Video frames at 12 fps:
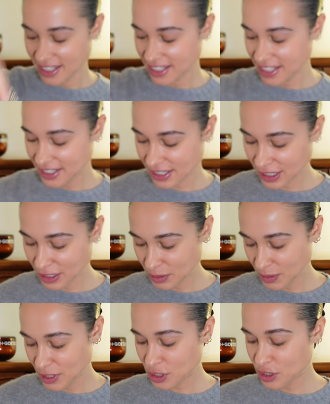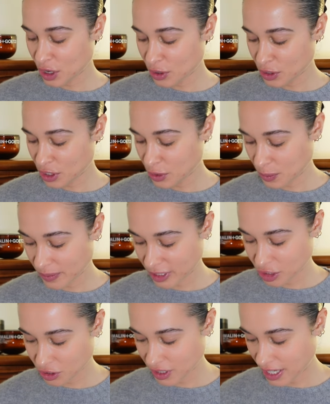These are gonna be so cute on my
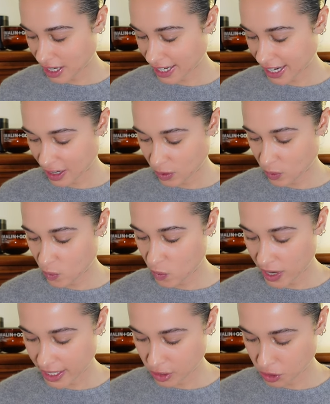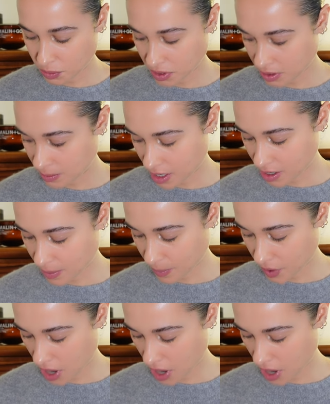tree. I cannot wait to put them up.